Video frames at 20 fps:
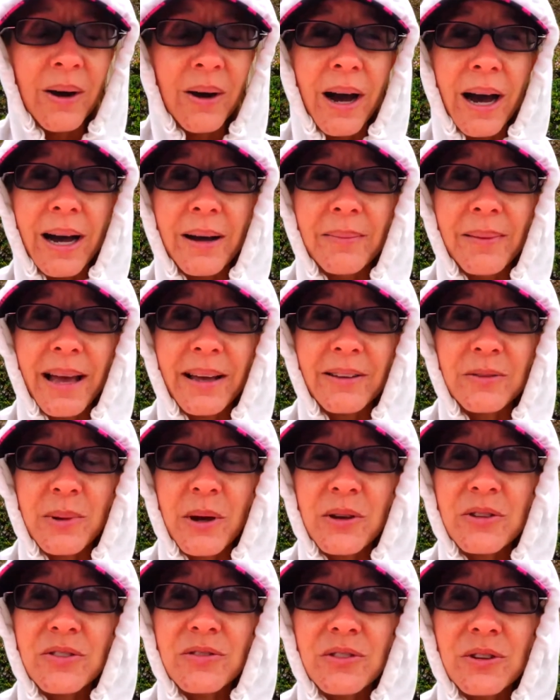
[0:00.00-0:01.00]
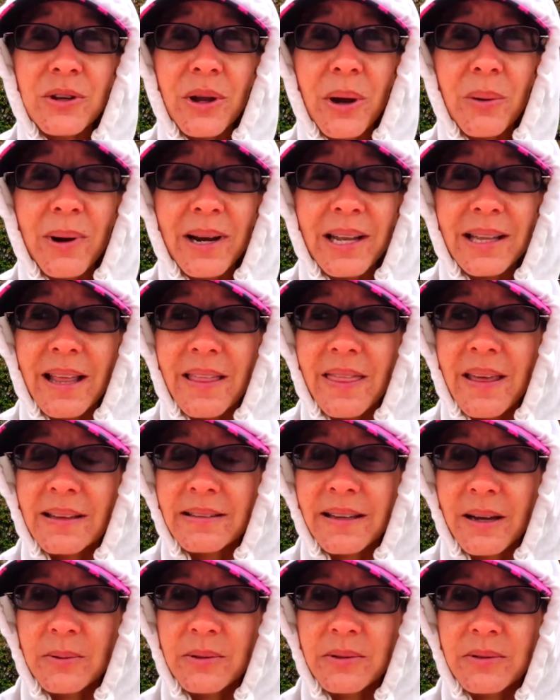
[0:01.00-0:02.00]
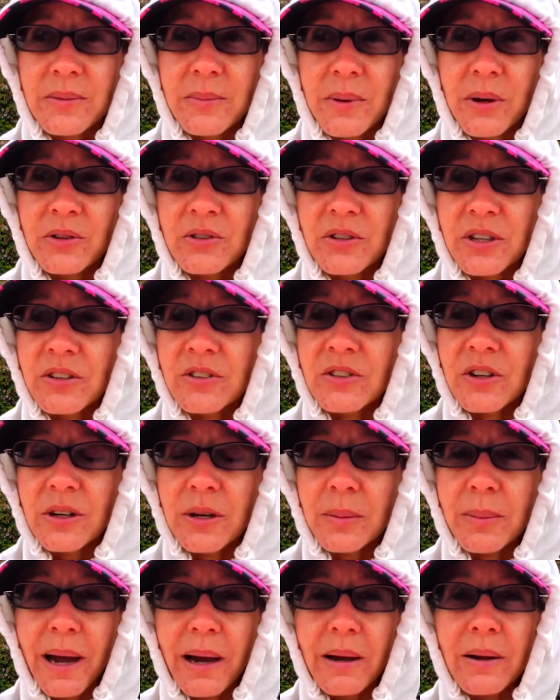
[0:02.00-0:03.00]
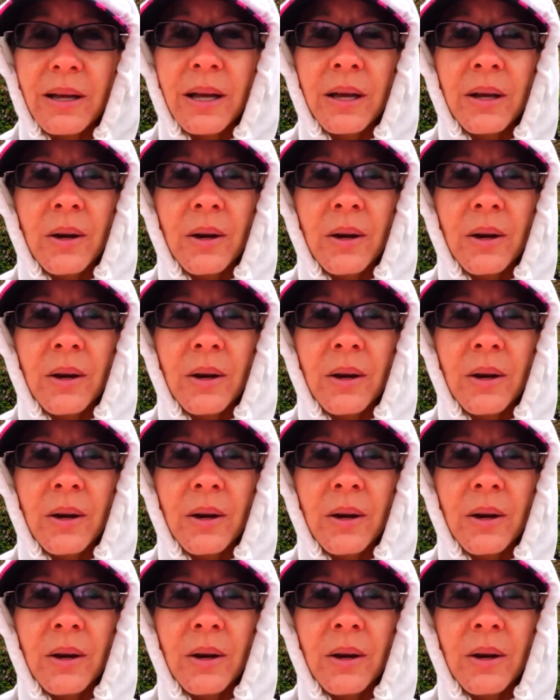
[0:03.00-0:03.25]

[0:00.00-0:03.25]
Um, as most of you know, one of the things I was the most concerned about